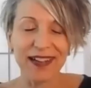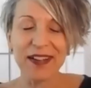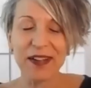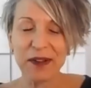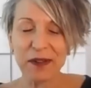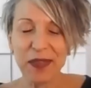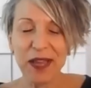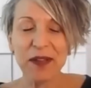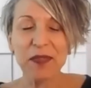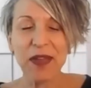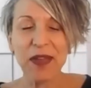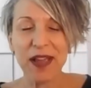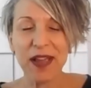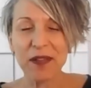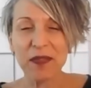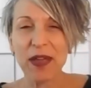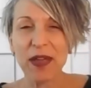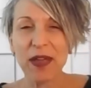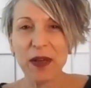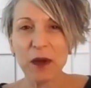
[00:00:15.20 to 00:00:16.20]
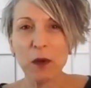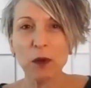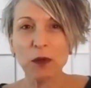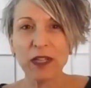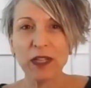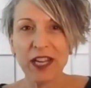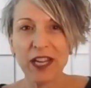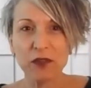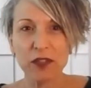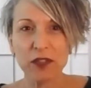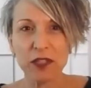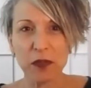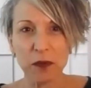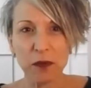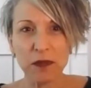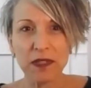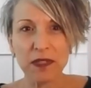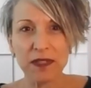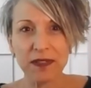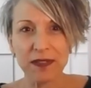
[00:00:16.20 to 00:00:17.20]
I know, like like like old kindred
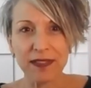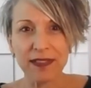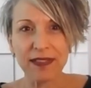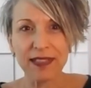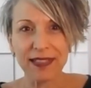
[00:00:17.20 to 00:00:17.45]
souls.